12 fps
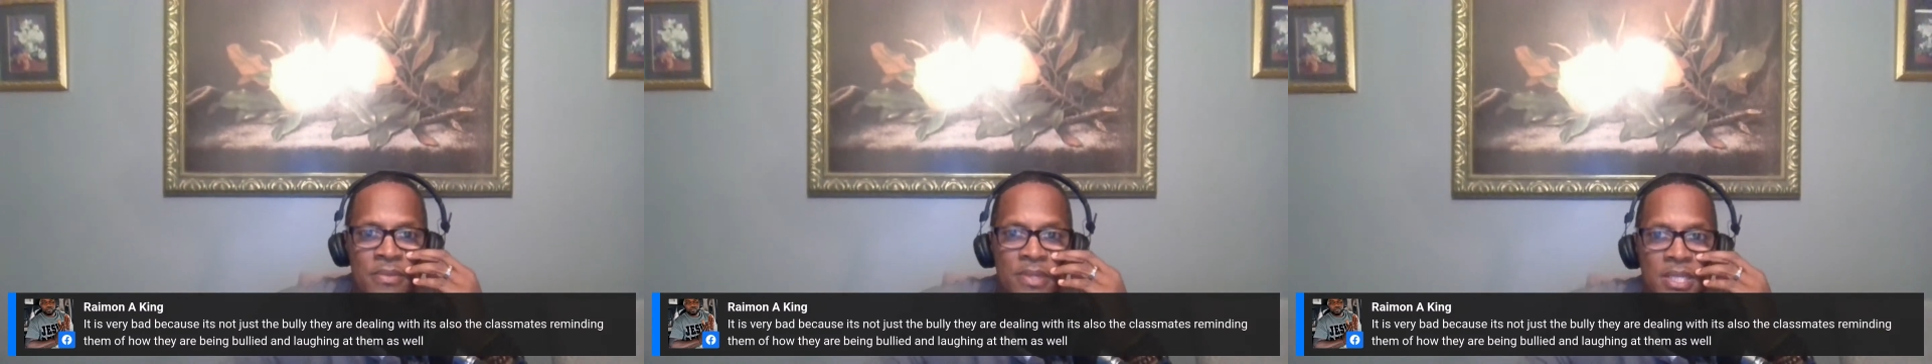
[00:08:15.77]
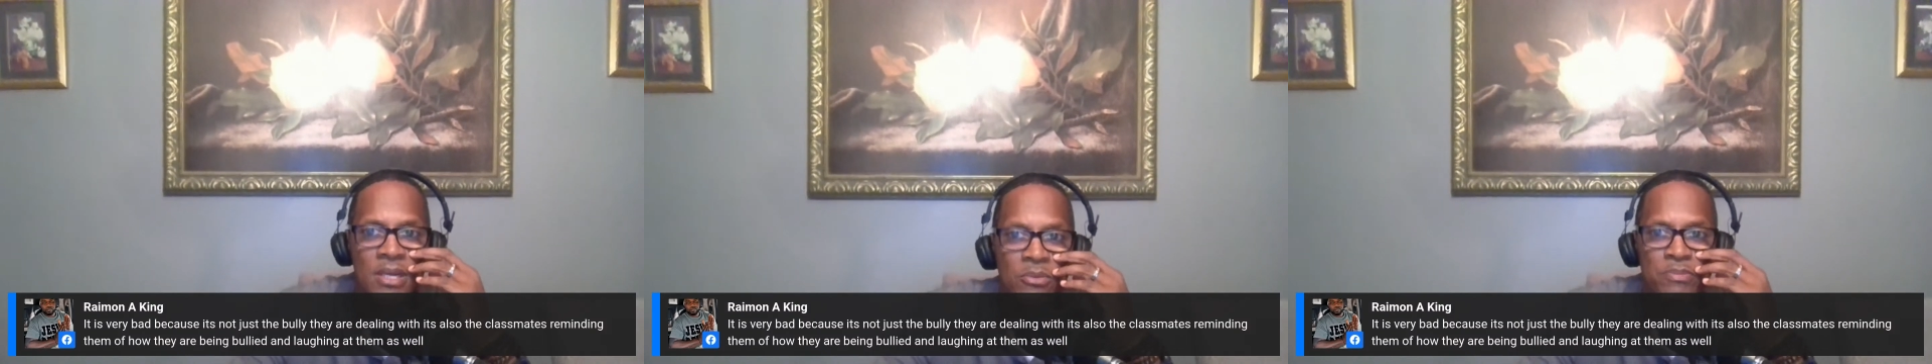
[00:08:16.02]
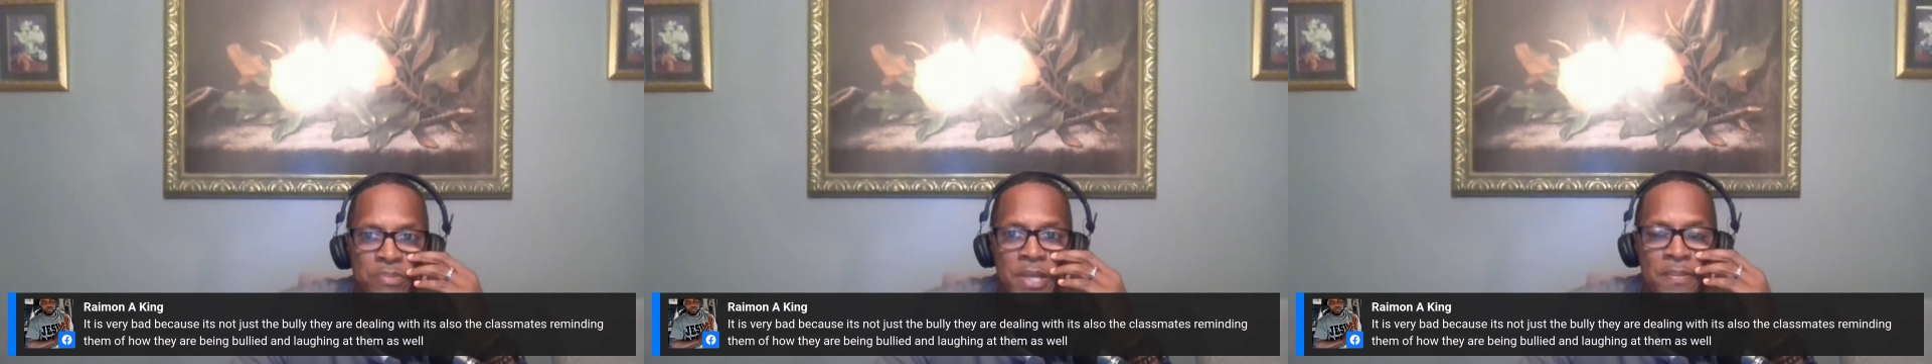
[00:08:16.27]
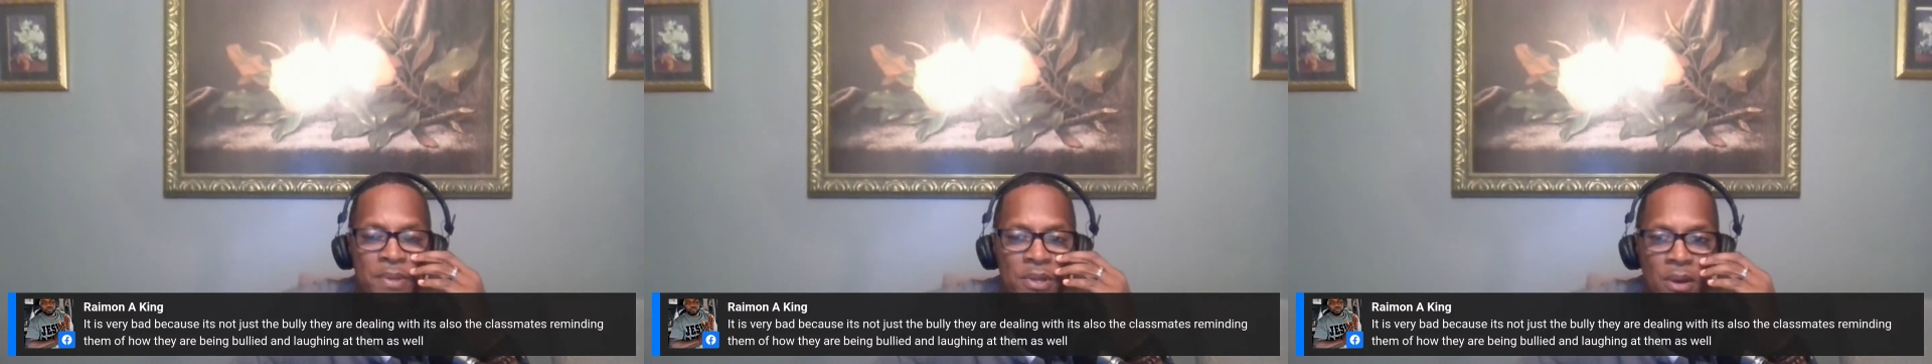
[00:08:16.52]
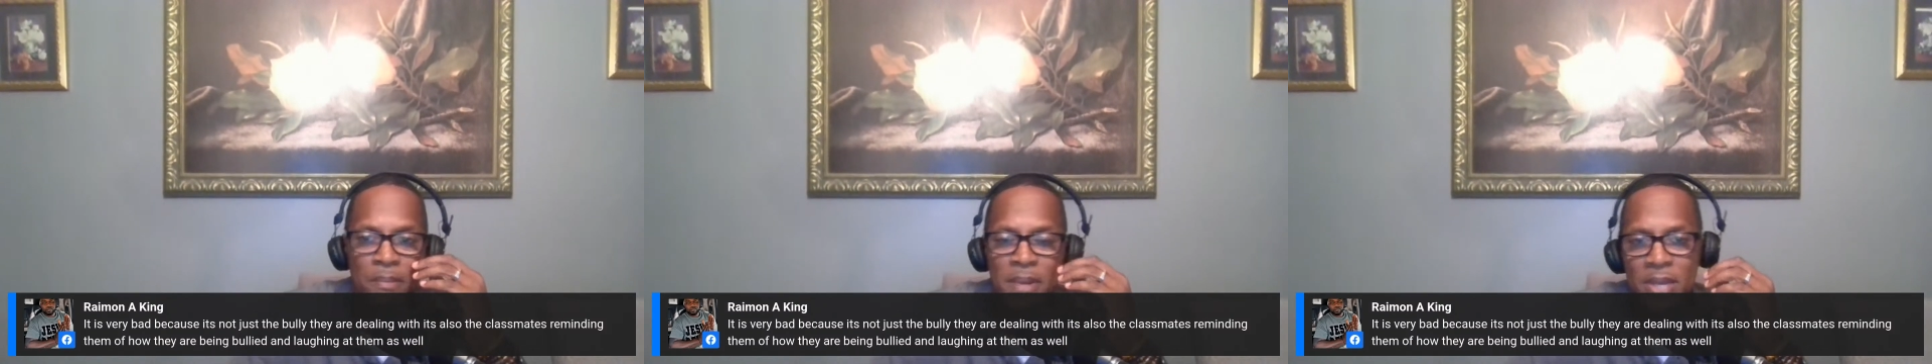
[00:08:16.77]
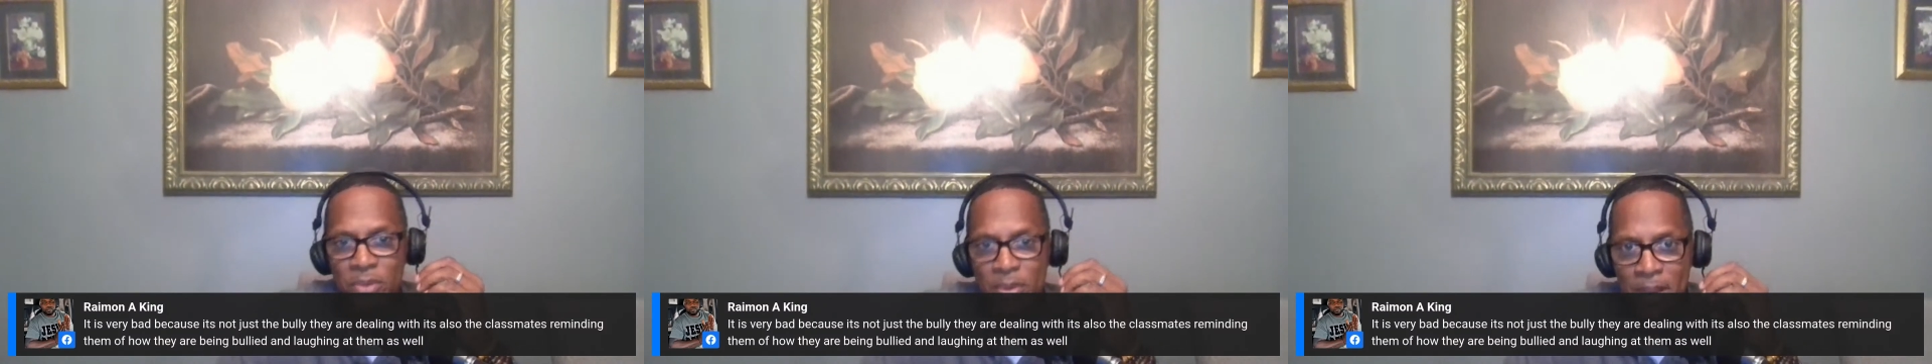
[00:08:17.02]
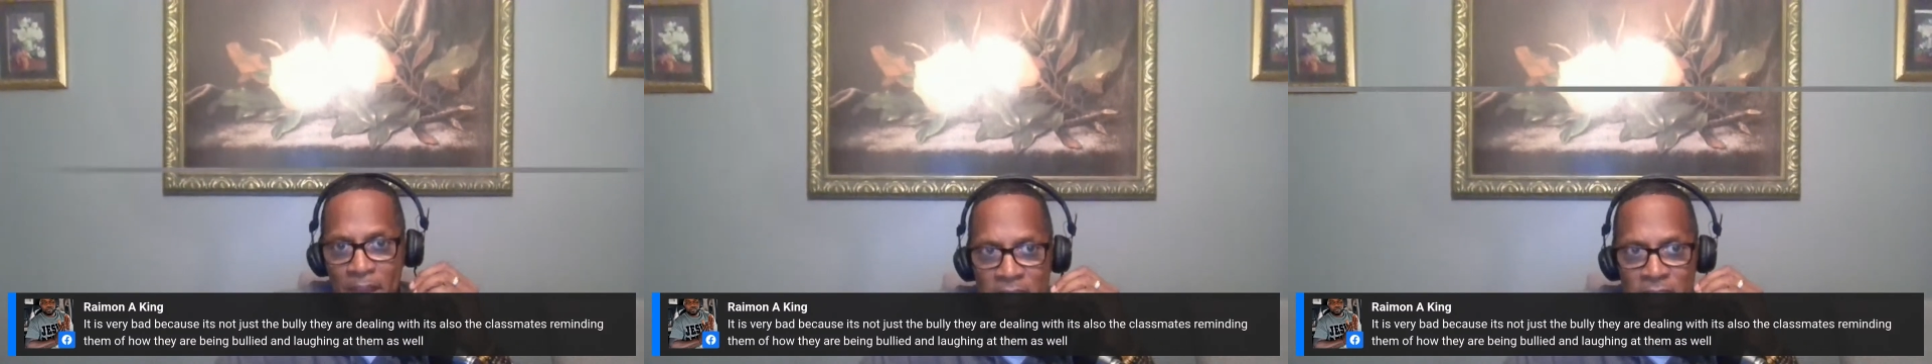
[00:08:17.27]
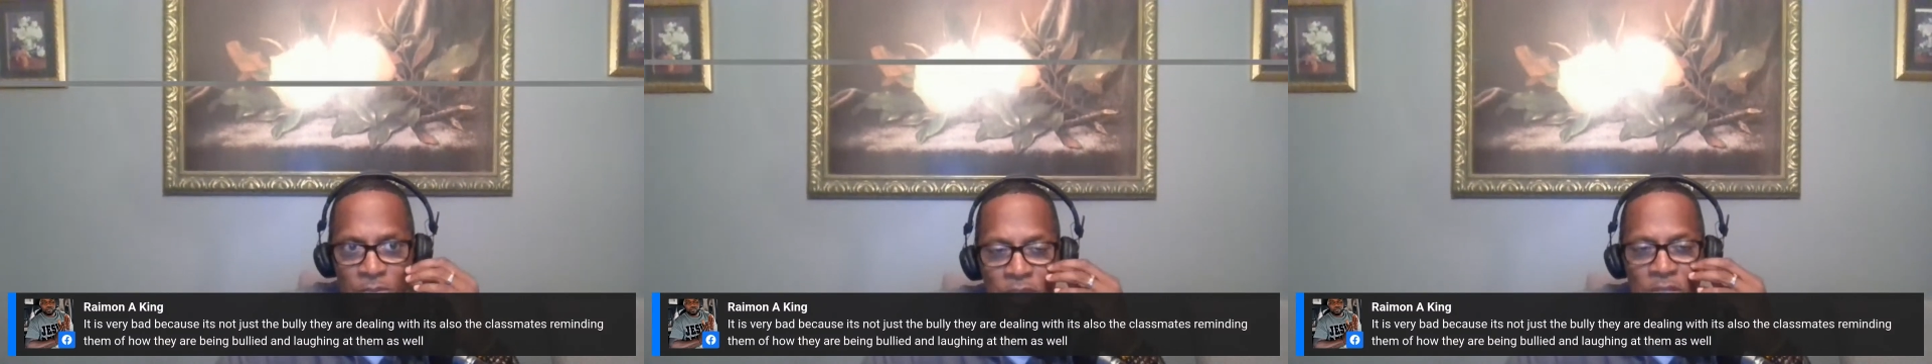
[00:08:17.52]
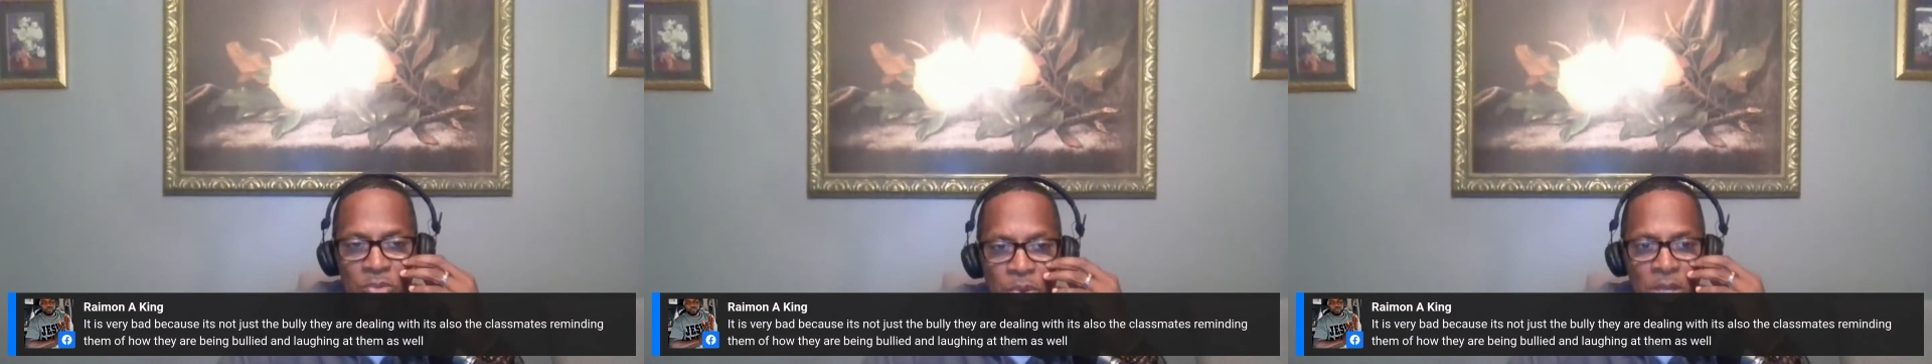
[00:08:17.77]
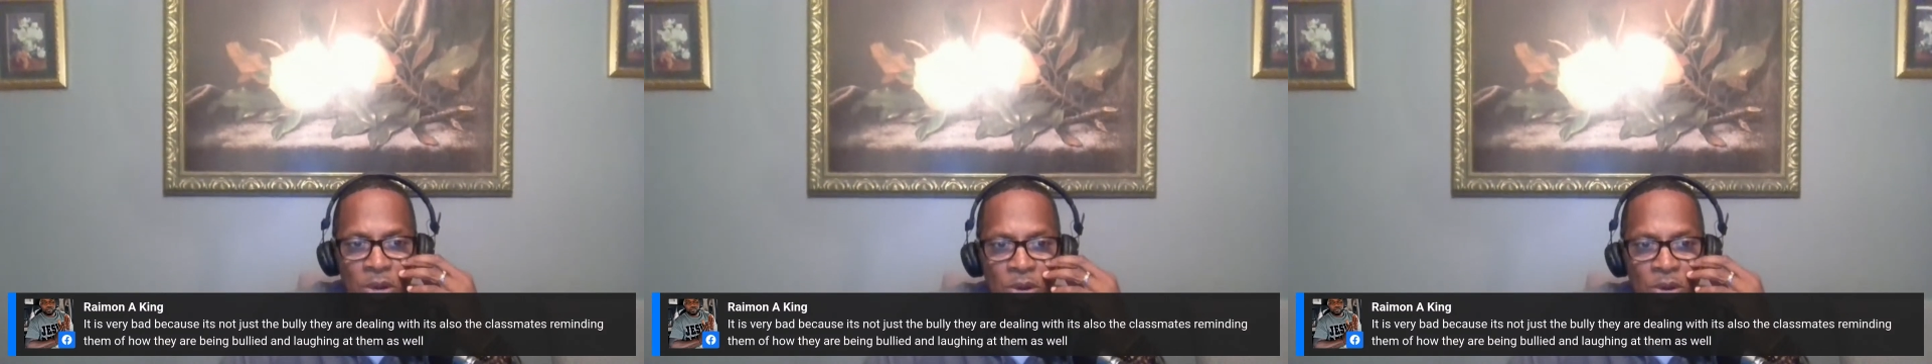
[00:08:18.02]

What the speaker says: When people are being reminded of what went